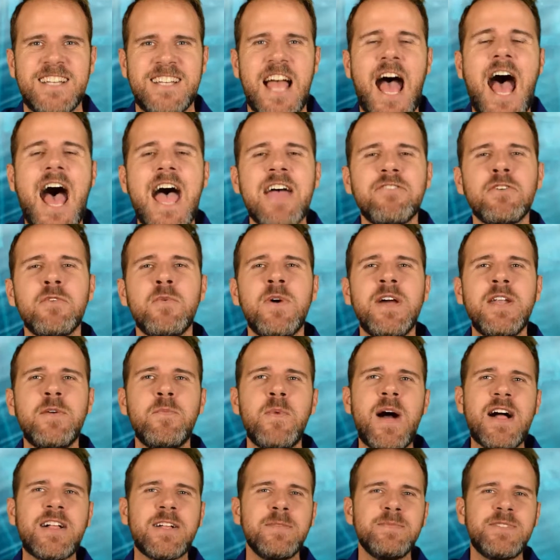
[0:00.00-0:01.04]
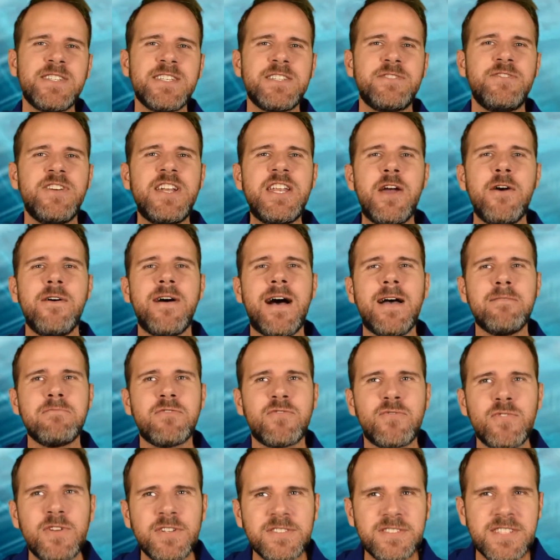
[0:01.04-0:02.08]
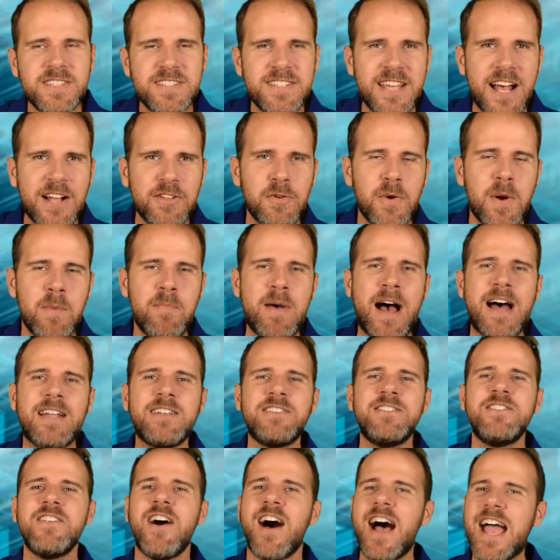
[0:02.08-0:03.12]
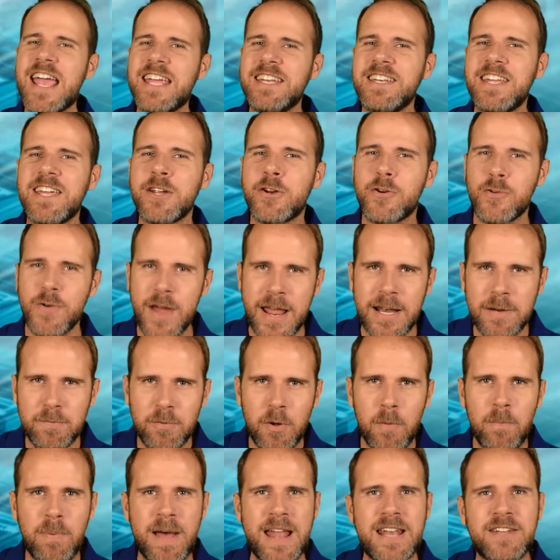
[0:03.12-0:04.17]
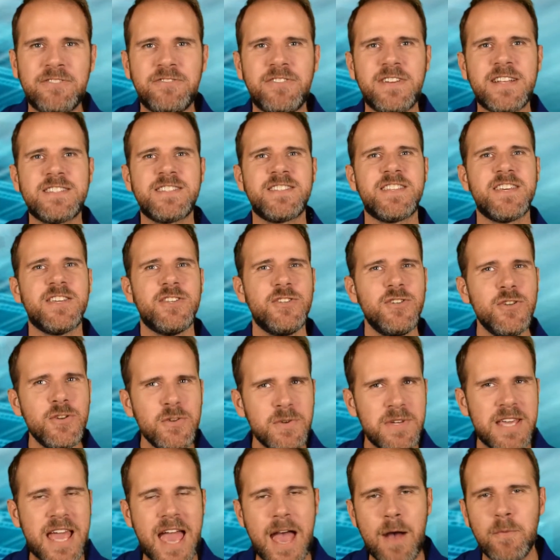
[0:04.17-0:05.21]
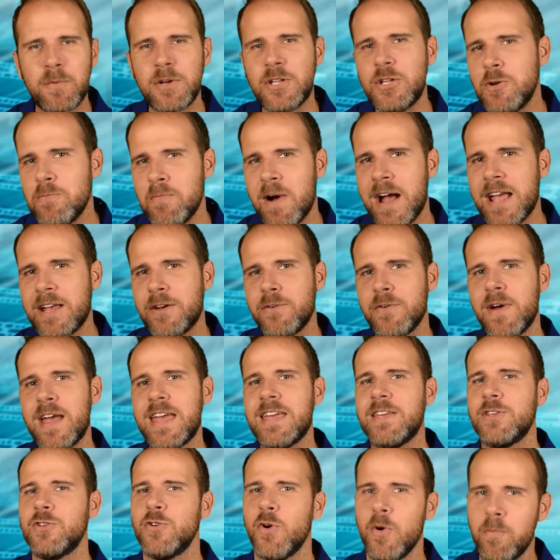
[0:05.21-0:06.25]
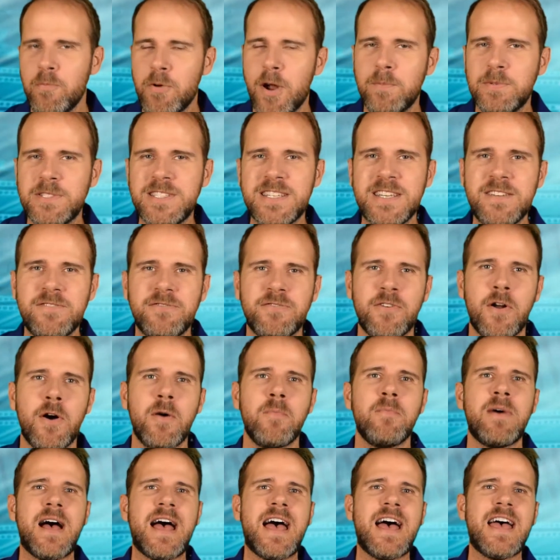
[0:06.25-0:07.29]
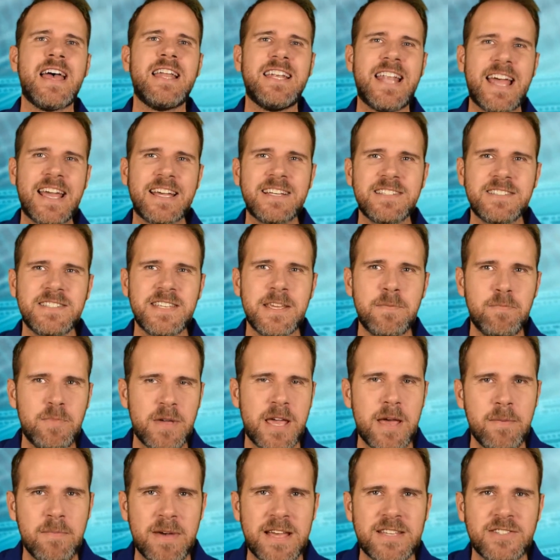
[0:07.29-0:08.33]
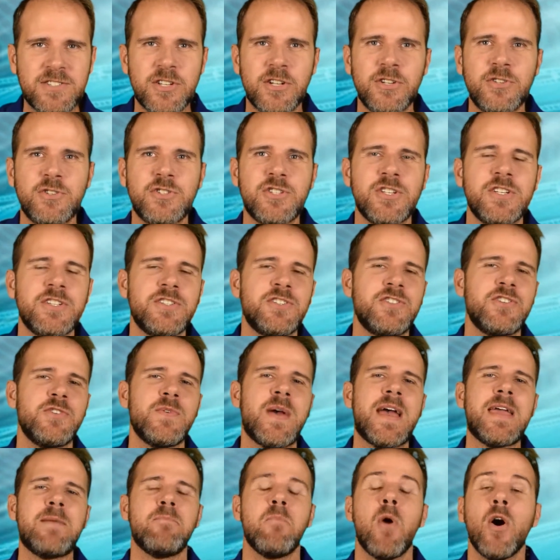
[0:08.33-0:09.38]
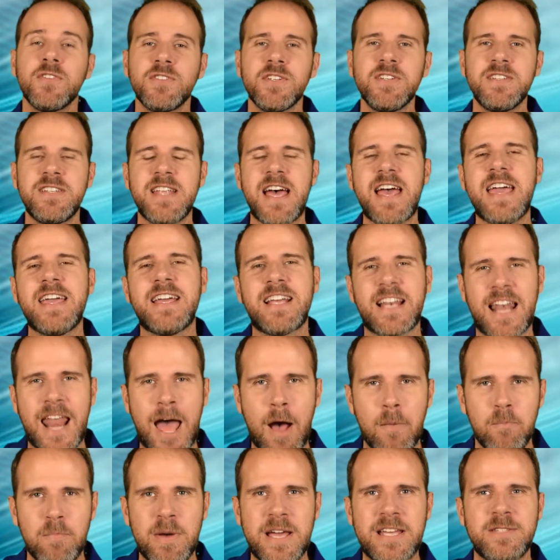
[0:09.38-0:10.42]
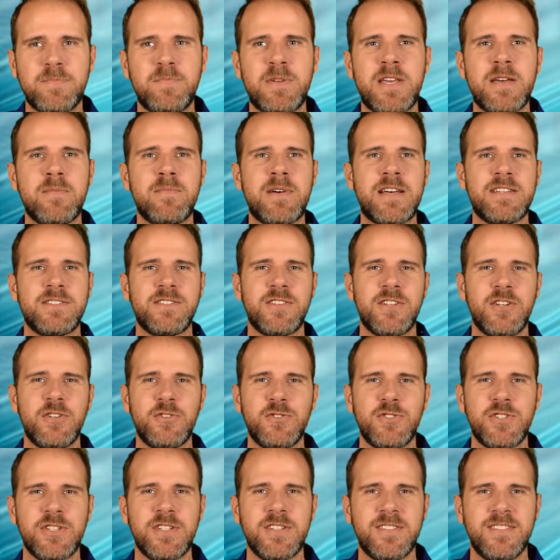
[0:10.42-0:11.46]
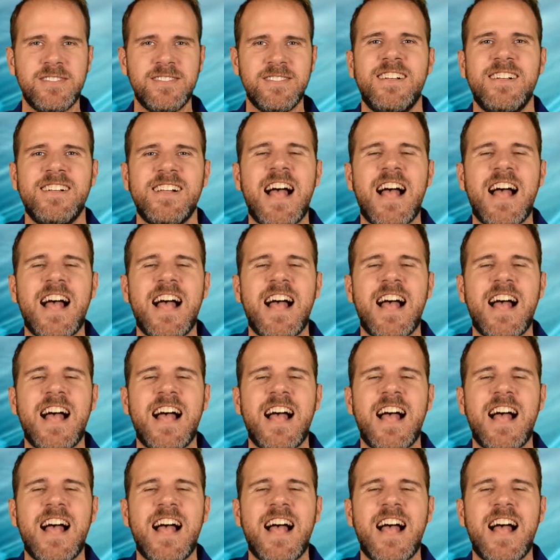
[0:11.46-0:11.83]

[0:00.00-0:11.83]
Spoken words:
Hi everyone and welcome to this video. I'm thrilled to tell you about 9 incredible benefits that you get when you migrate your property from a legacy PMS solution to a modern day cloud-based PMS solution.